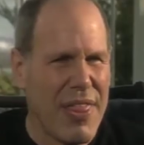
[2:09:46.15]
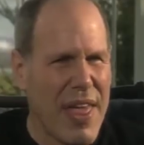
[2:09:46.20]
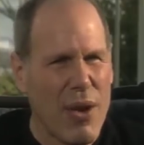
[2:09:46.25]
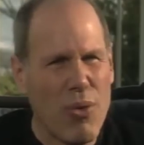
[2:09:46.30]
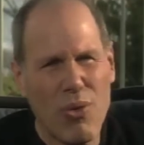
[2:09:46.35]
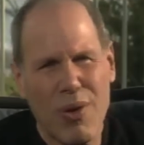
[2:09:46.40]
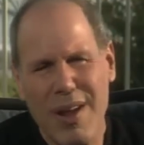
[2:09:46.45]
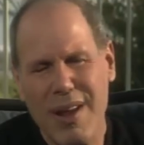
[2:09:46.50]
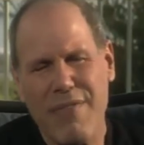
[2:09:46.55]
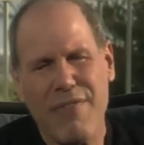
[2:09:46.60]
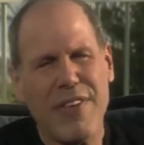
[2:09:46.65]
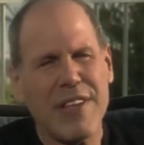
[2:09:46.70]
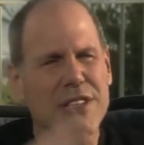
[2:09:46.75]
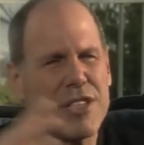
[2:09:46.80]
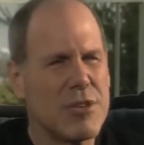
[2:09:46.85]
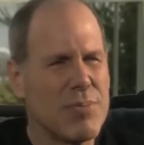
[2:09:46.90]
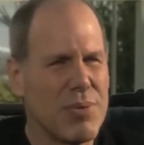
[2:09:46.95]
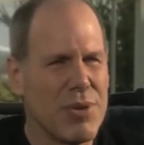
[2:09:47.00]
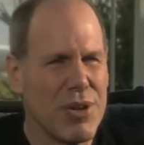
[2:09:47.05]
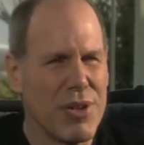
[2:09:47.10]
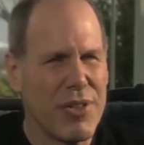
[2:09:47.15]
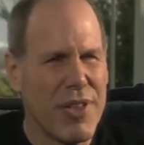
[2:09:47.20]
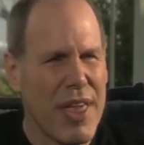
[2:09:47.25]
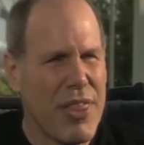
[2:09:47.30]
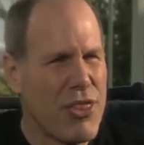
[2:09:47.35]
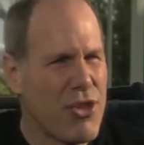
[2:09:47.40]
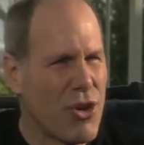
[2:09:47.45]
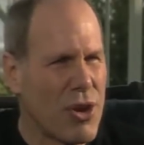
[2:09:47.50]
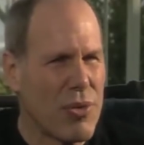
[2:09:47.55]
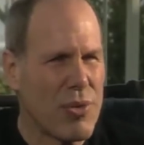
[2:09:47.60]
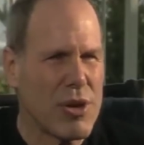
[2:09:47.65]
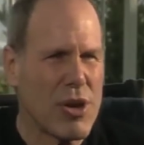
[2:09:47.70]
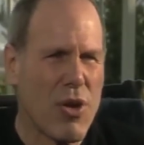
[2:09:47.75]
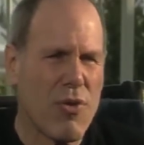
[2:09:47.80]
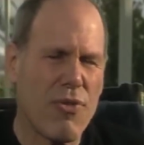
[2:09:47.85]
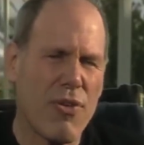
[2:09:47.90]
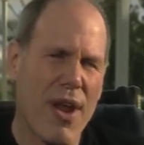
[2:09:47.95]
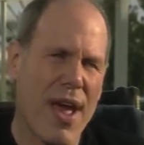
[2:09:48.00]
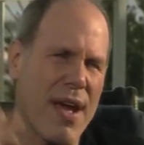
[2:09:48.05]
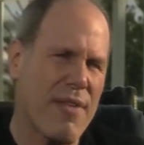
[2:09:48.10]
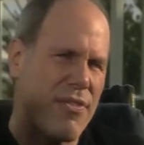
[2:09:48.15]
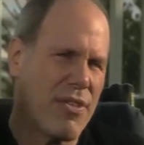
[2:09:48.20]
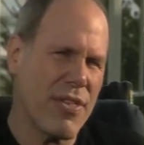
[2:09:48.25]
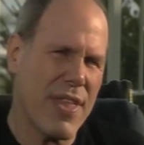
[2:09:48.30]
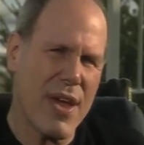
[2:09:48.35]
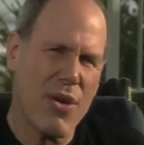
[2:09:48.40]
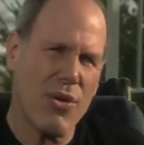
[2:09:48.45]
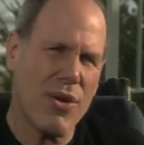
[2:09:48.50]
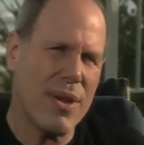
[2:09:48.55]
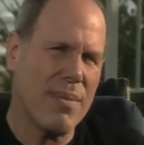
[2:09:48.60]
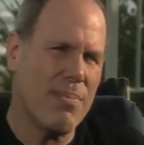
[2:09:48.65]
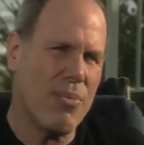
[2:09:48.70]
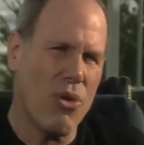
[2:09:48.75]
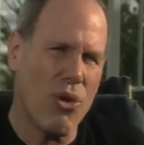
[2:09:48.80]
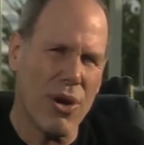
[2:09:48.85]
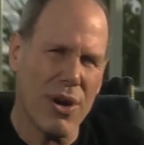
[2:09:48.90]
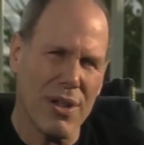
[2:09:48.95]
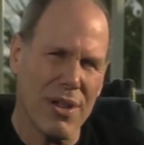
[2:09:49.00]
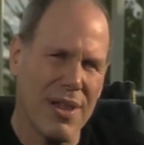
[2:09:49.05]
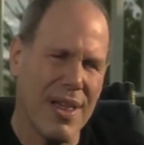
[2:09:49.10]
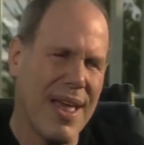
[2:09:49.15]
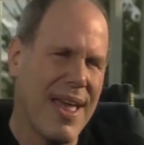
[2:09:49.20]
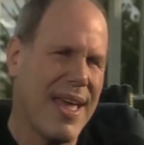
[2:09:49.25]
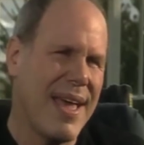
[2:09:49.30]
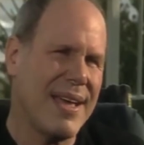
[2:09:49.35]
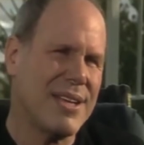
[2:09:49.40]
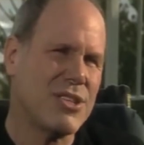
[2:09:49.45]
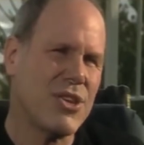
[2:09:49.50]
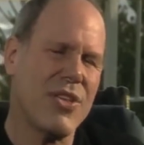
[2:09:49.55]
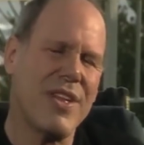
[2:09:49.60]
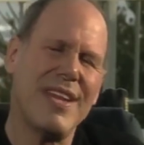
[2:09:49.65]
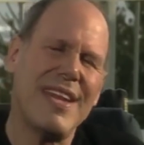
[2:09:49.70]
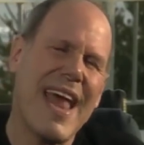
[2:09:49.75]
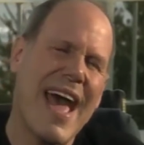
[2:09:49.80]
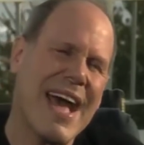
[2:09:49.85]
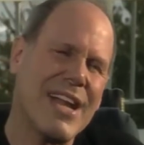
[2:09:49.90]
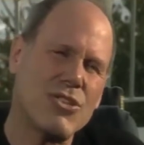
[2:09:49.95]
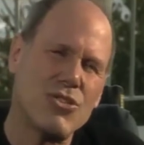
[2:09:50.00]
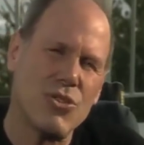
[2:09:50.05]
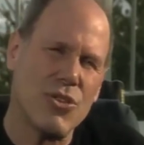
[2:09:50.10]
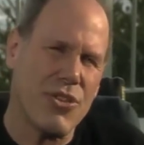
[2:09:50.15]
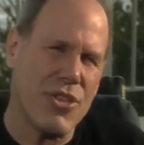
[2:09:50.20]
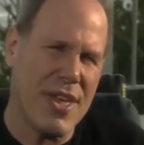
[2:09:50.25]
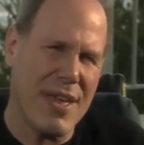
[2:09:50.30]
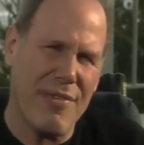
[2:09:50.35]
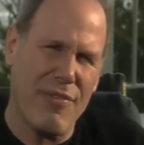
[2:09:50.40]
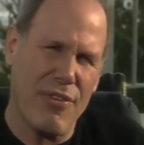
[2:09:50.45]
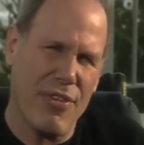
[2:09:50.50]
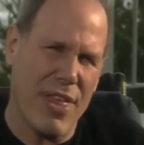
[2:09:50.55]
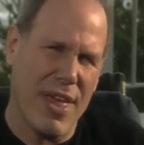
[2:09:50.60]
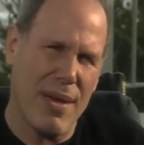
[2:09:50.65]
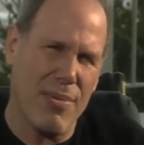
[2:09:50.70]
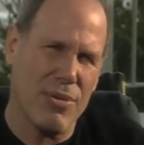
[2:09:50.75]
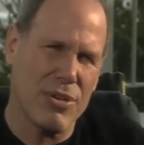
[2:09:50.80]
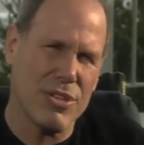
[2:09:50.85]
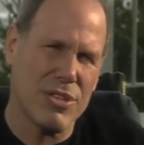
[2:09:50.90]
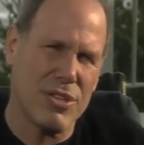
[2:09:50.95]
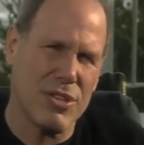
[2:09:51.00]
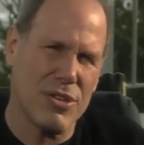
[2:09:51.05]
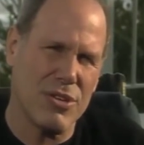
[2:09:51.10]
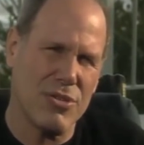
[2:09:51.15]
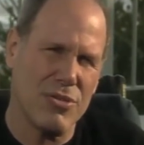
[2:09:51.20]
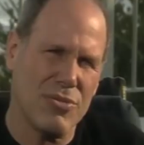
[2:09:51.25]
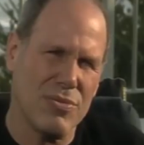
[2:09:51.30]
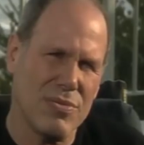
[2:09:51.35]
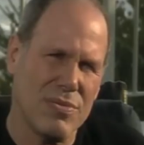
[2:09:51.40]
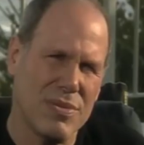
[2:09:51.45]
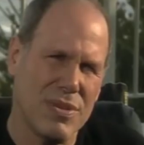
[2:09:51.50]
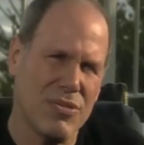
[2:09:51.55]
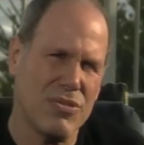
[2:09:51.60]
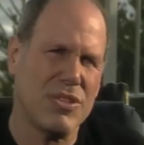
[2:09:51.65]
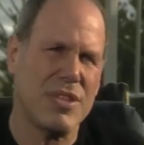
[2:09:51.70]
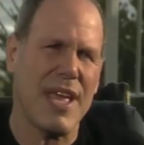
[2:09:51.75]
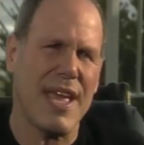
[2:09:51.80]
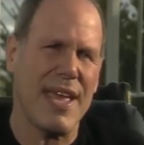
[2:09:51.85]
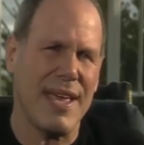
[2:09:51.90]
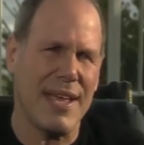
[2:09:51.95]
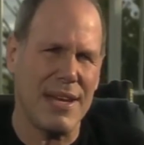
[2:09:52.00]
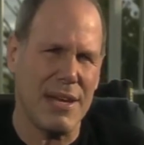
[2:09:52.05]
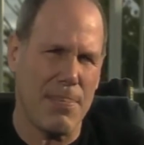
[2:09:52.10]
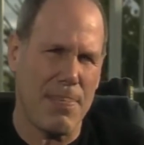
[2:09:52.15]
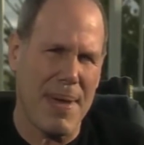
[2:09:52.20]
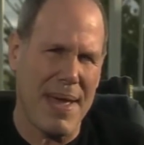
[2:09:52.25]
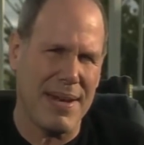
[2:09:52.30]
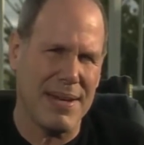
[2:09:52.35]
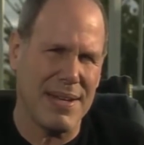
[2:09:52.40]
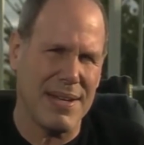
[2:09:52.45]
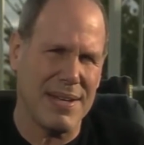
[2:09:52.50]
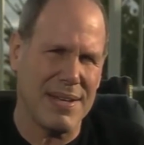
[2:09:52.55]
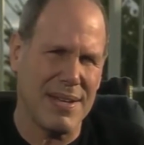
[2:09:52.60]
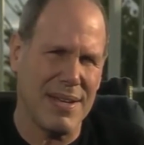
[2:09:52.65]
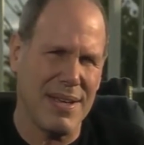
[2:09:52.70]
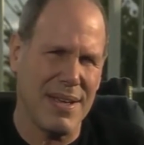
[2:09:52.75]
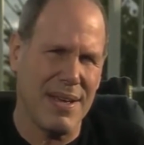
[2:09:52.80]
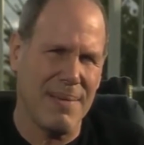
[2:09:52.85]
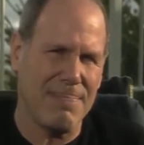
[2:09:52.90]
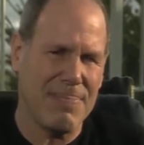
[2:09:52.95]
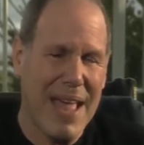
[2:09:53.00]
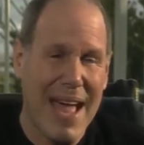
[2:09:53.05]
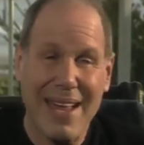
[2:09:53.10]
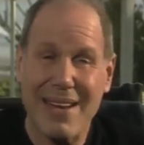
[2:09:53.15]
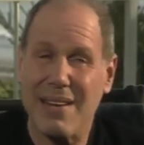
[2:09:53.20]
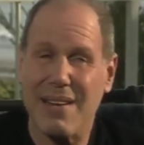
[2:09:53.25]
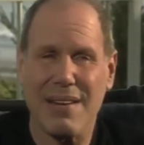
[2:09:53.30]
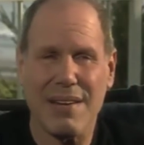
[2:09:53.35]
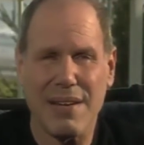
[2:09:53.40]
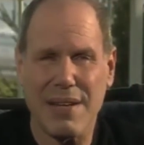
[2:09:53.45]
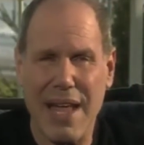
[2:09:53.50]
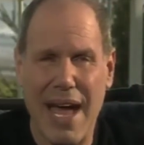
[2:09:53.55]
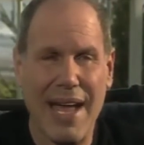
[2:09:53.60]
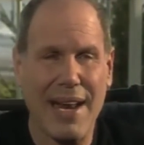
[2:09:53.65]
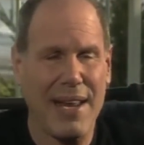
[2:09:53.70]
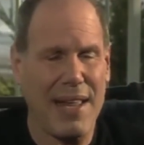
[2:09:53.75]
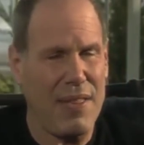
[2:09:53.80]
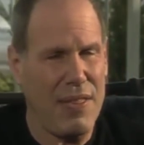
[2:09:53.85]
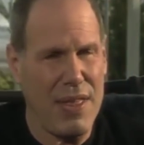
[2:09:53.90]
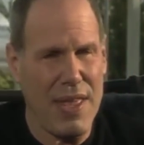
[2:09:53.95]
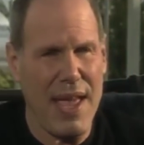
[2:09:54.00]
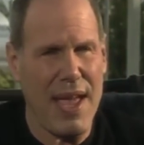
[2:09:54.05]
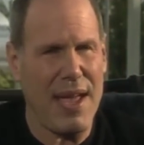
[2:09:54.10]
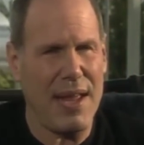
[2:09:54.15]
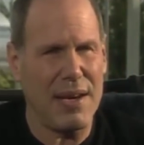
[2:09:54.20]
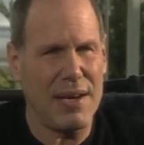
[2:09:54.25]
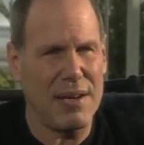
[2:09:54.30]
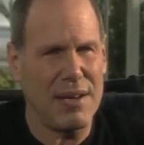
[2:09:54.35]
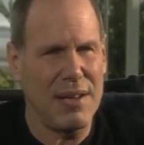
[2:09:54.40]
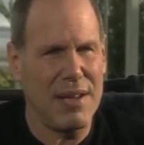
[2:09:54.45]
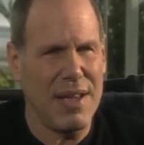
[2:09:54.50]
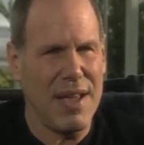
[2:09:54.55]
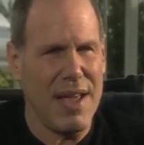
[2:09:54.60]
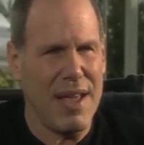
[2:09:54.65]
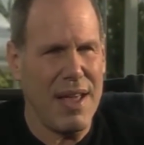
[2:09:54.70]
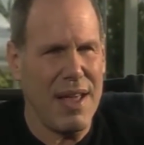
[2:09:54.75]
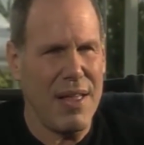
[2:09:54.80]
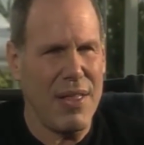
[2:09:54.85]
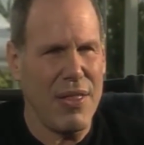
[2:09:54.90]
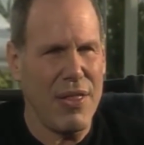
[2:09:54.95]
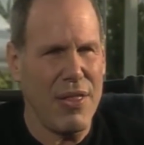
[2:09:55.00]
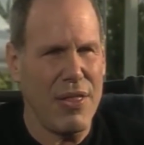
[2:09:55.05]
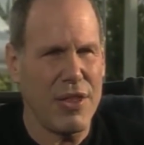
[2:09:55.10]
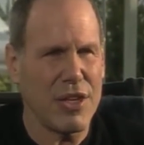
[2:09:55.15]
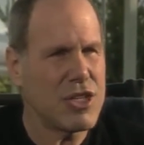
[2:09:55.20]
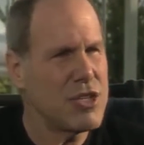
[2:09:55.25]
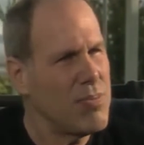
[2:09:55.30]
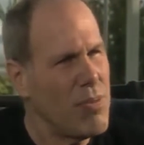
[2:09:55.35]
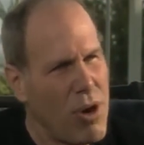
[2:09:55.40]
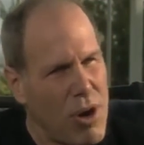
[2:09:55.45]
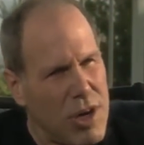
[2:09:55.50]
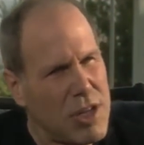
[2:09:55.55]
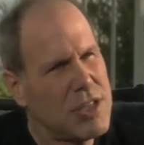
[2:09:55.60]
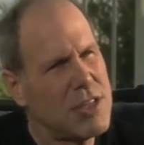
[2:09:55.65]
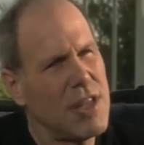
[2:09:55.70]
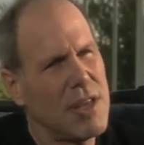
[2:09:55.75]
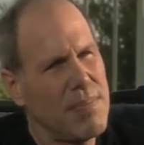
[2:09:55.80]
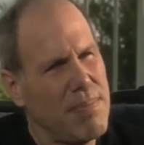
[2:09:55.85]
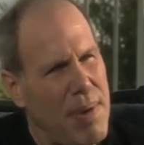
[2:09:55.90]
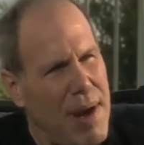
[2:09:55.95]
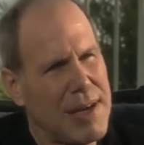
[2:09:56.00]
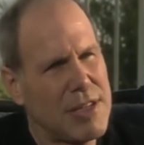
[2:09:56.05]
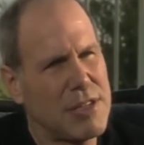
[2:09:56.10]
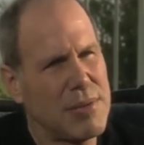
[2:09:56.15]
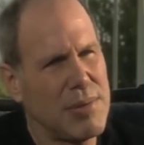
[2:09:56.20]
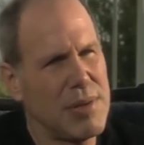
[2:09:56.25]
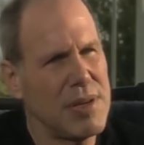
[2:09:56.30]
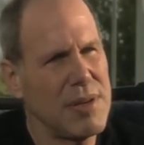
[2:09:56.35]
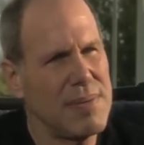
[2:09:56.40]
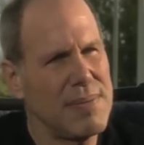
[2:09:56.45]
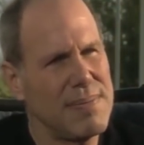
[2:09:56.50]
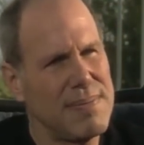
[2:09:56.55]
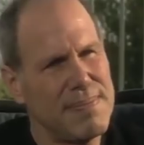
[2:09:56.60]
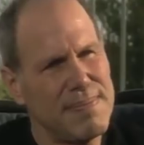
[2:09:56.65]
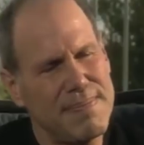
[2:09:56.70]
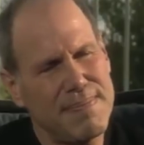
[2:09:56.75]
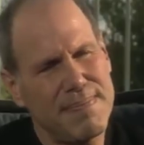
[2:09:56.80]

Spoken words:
They were invincible. They thought it would go forever. They were immortal. So the natural thing for them was to stay independent, not in the end the smartest thing possibly.